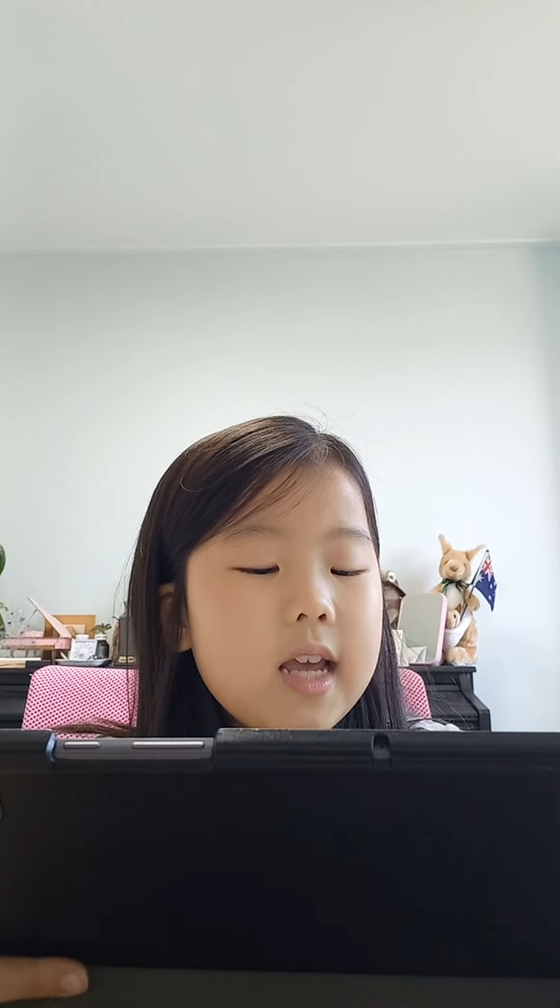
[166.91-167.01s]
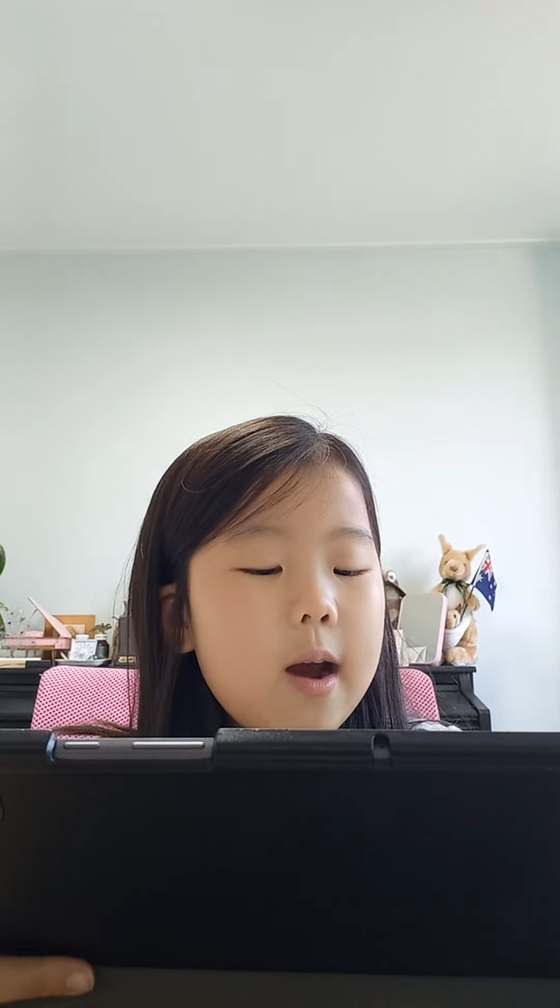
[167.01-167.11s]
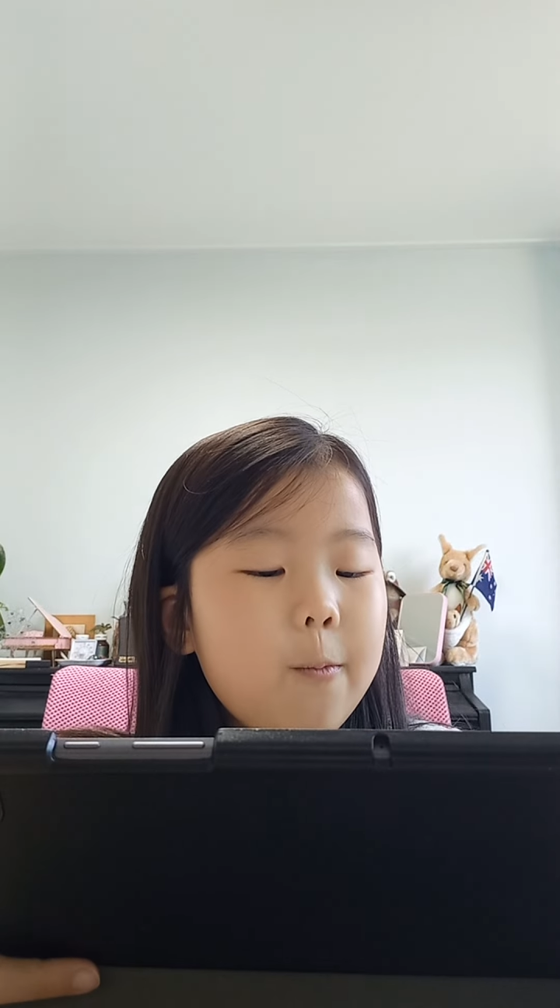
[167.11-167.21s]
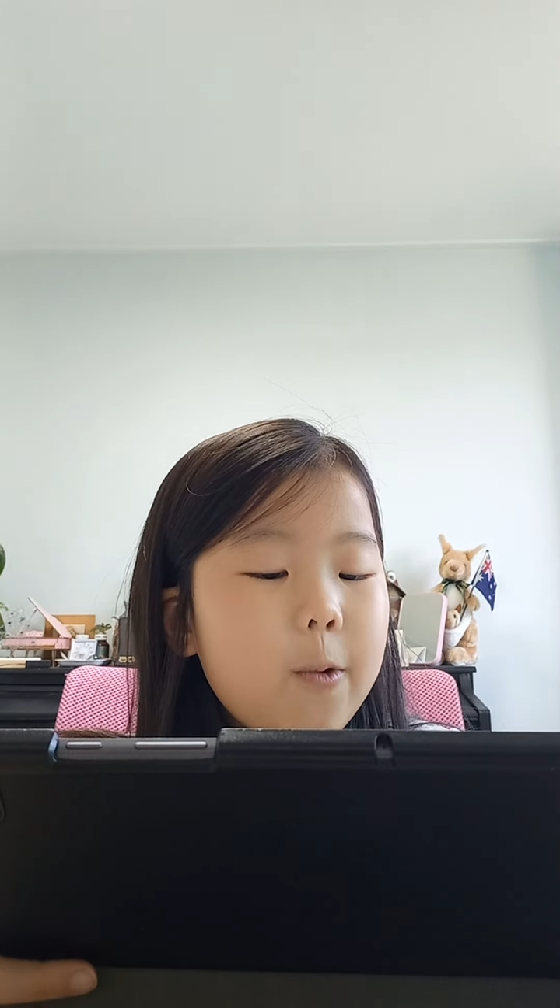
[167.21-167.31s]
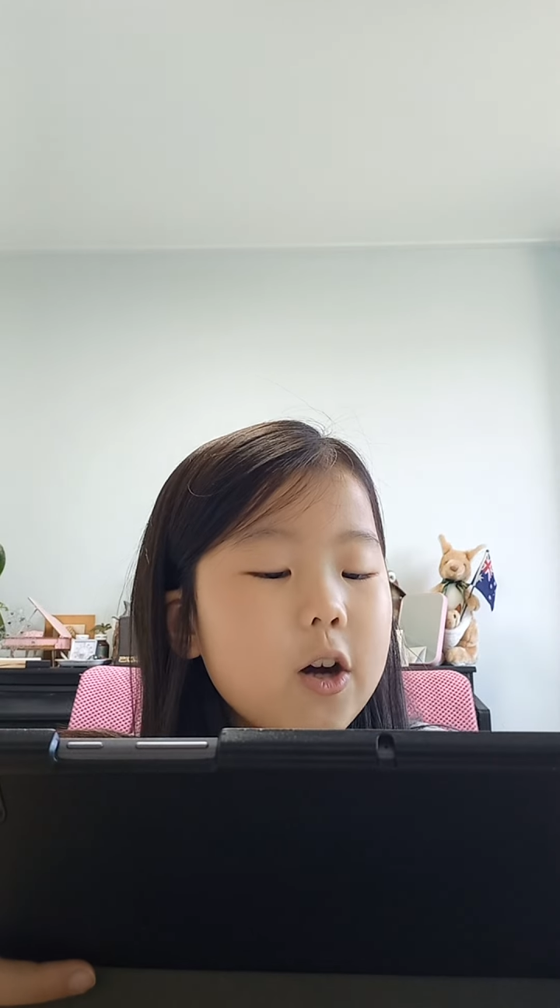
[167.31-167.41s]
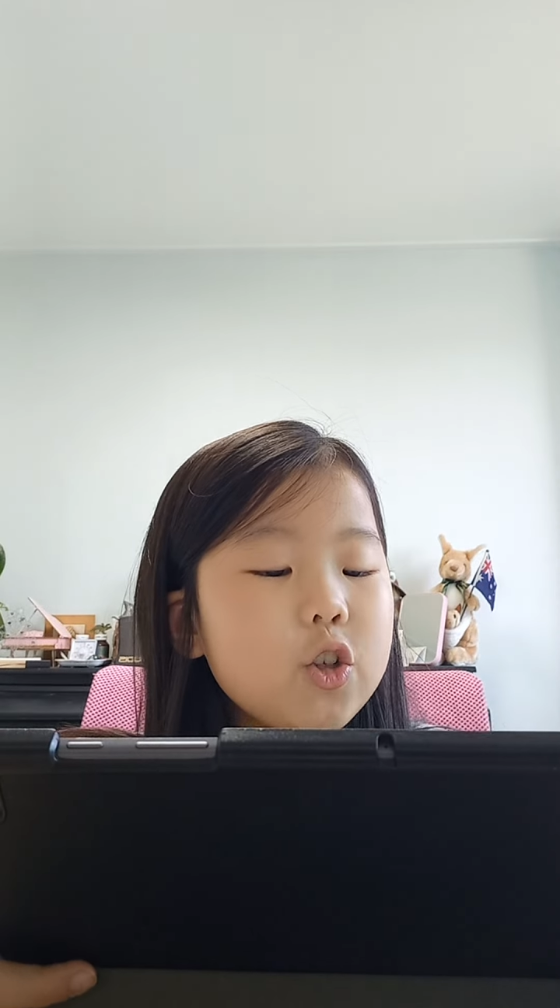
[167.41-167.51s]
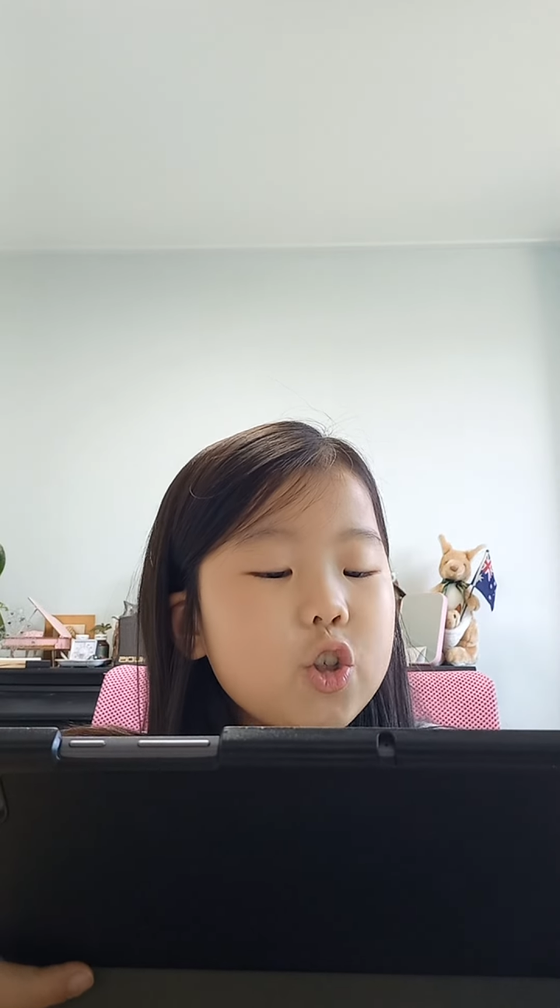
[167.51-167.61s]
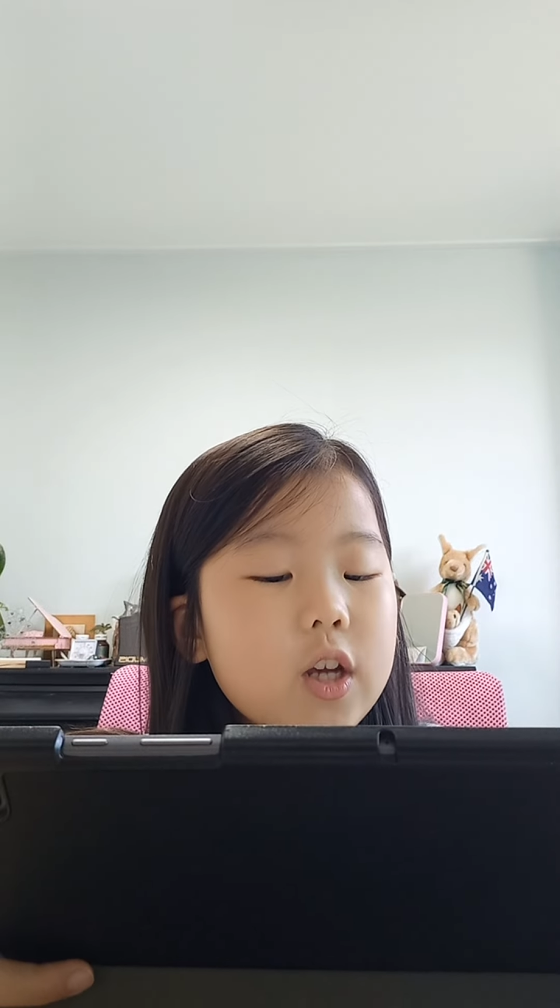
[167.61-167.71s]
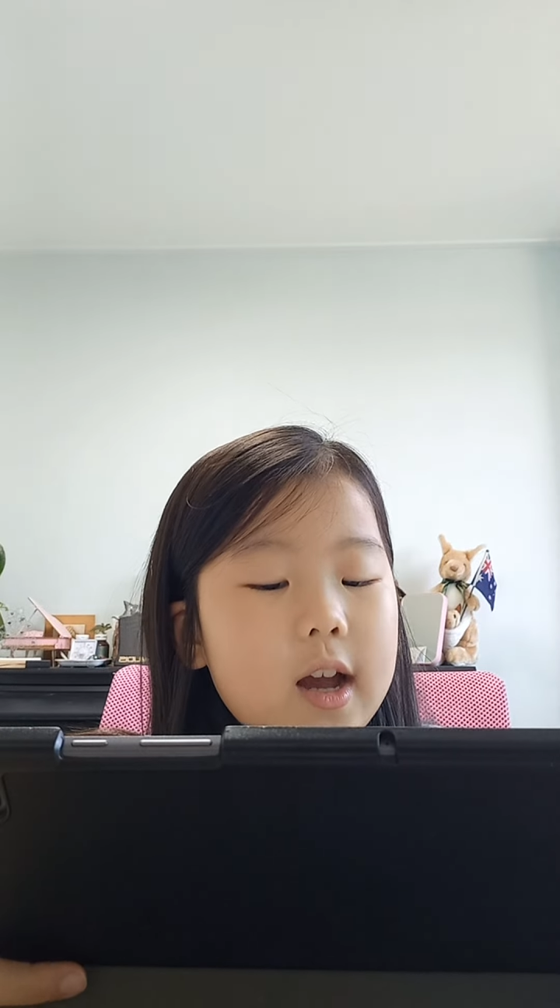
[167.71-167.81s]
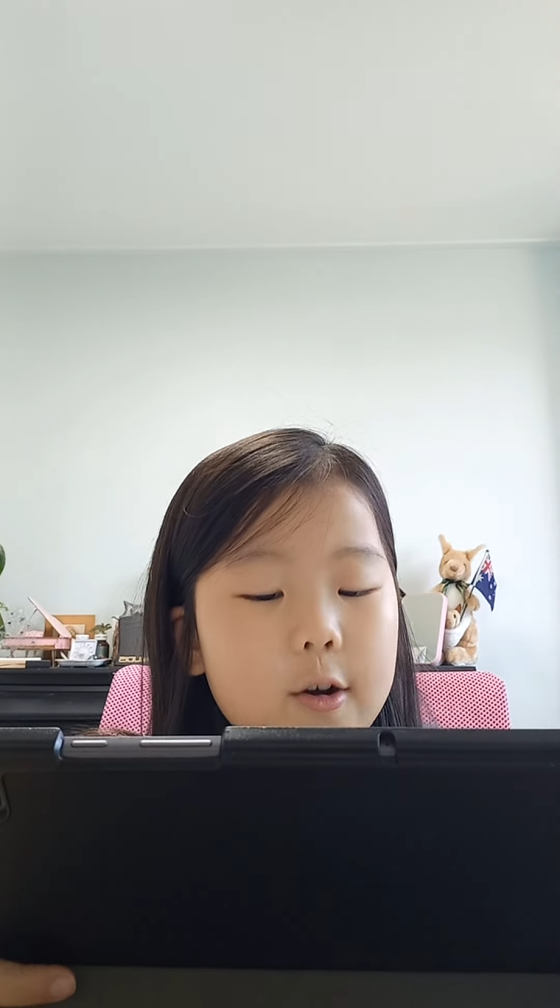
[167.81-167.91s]
and
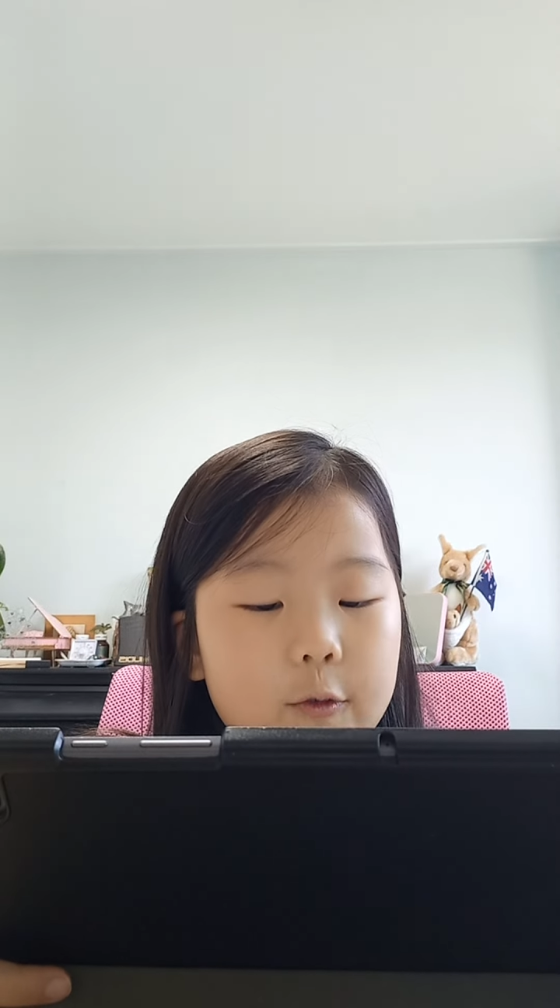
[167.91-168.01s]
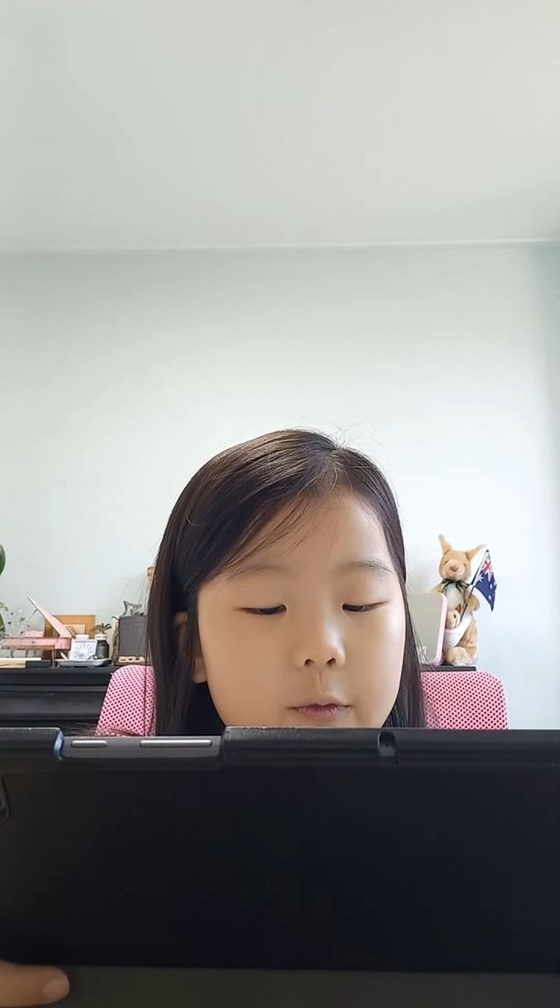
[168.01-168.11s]
watching how